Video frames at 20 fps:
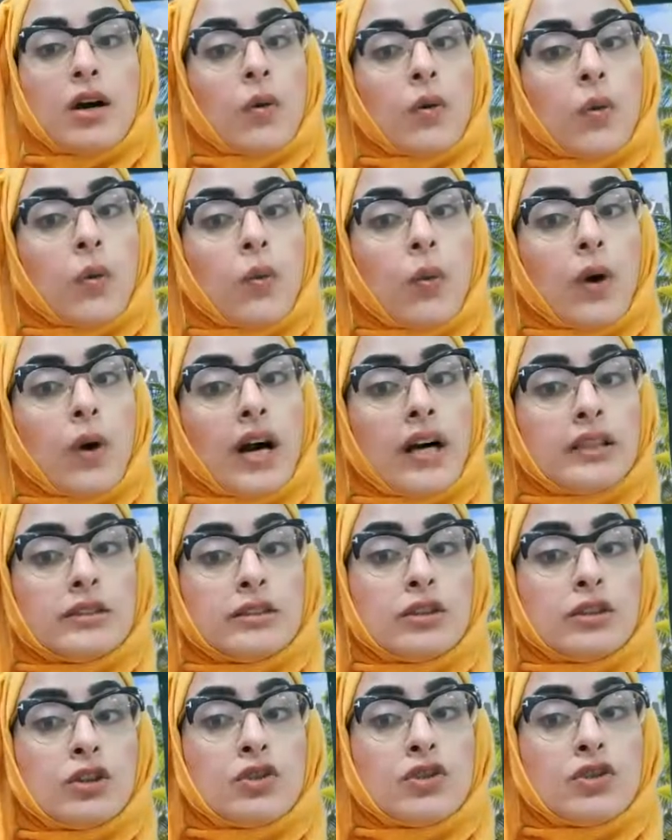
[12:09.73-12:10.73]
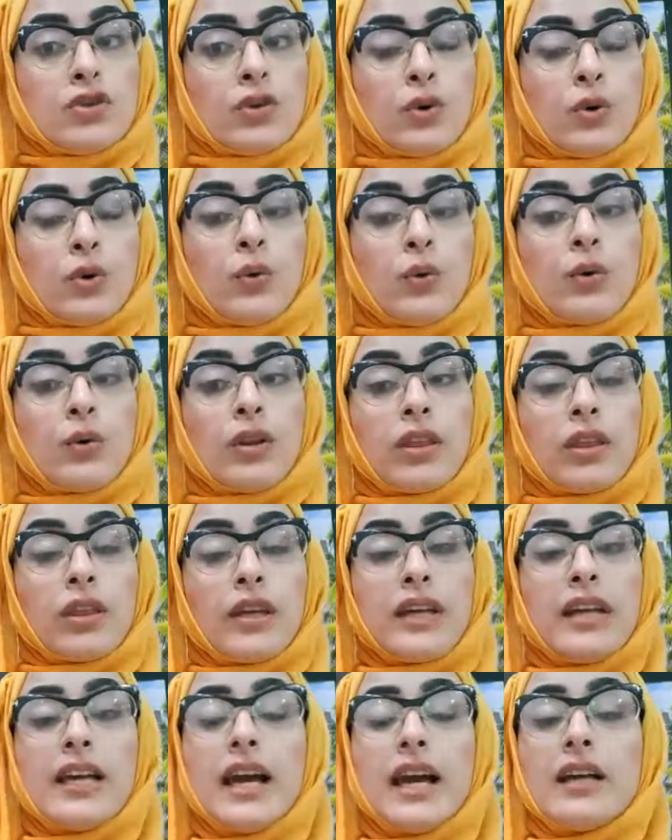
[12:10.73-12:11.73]
1, 2,
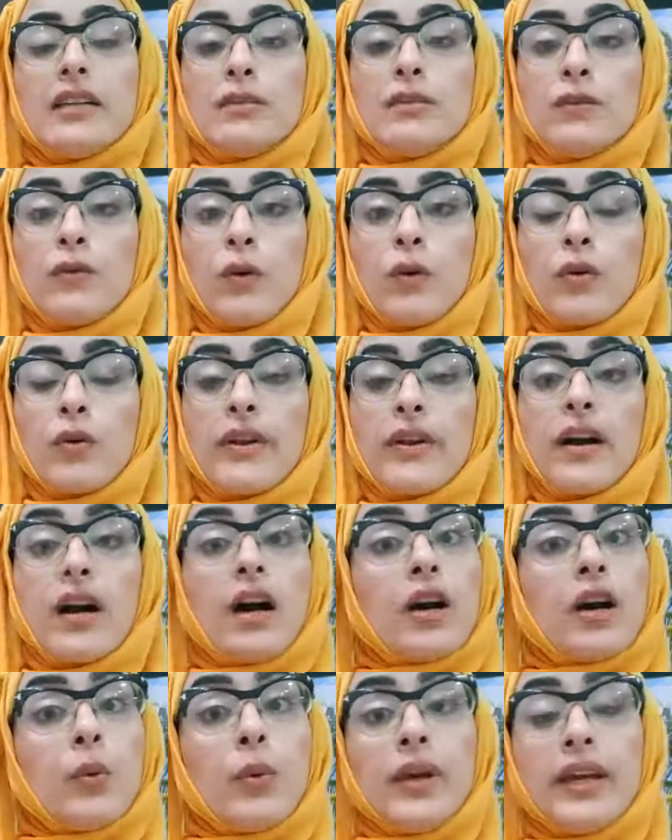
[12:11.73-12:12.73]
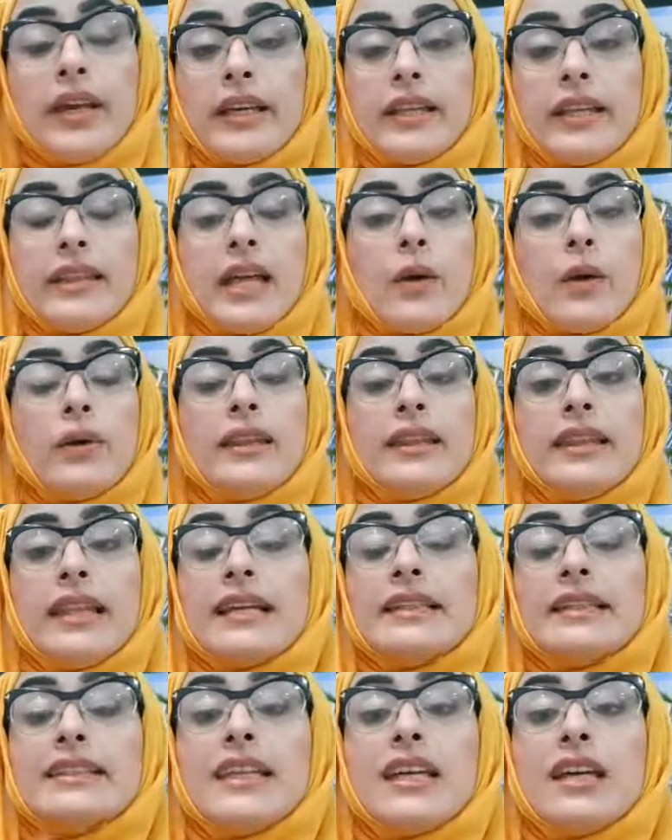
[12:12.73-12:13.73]
3, and 4, they are weak. They will
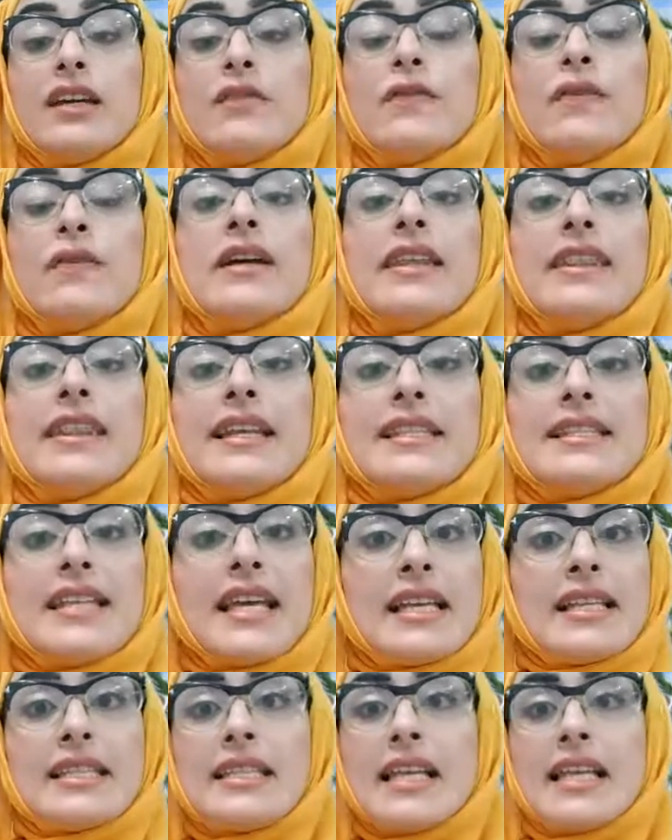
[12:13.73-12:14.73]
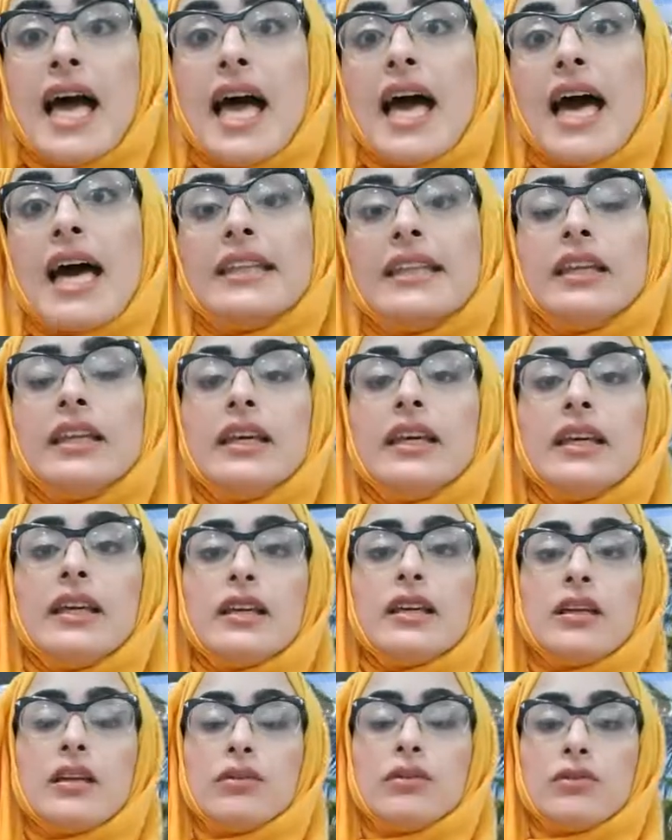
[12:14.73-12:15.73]
not give the tens any
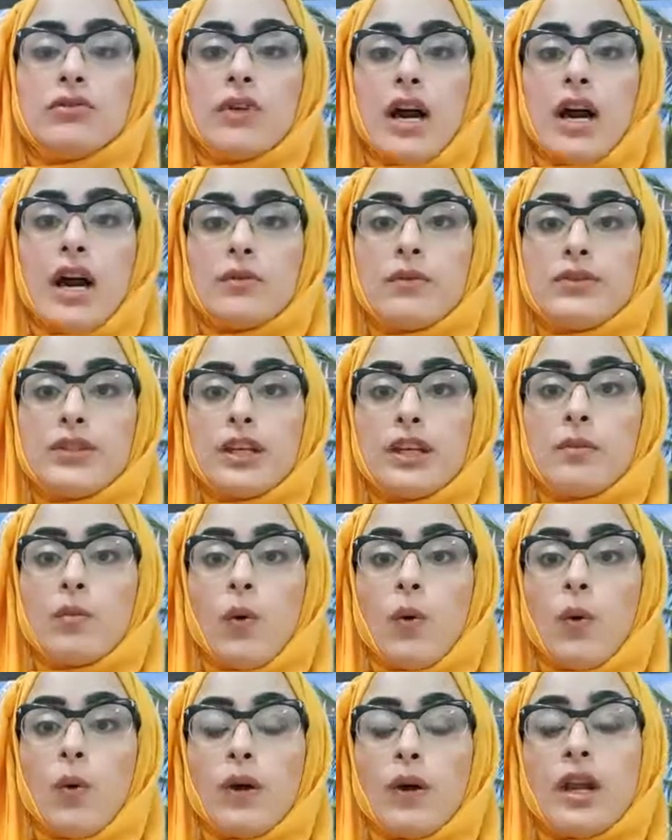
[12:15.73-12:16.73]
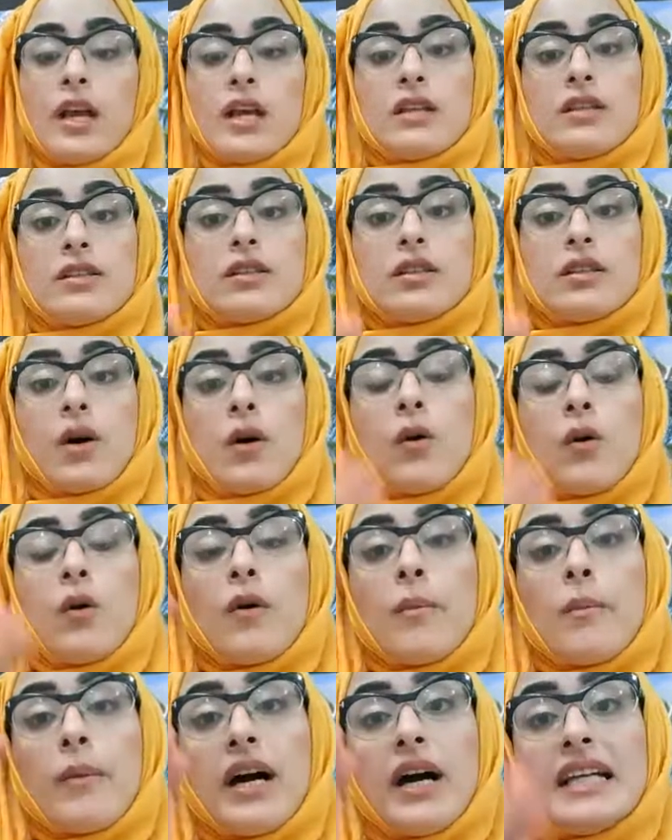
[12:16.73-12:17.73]
rounding more. So
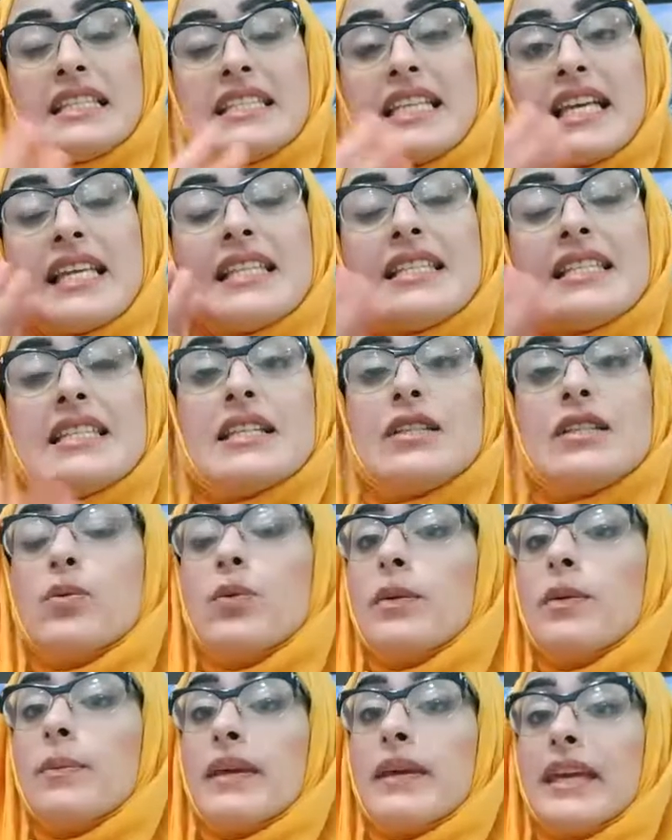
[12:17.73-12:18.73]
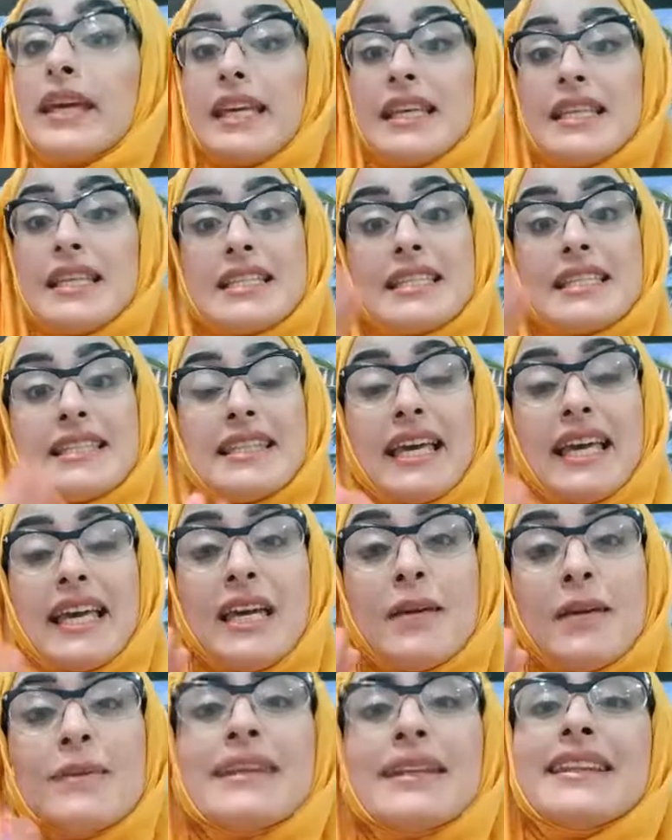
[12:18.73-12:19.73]
my tens, it will be
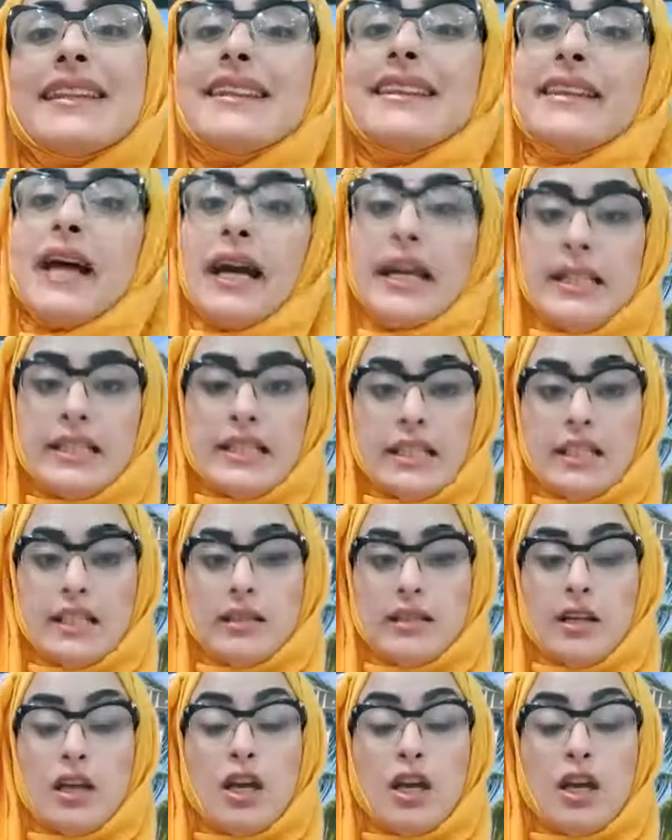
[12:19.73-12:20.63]
same 90.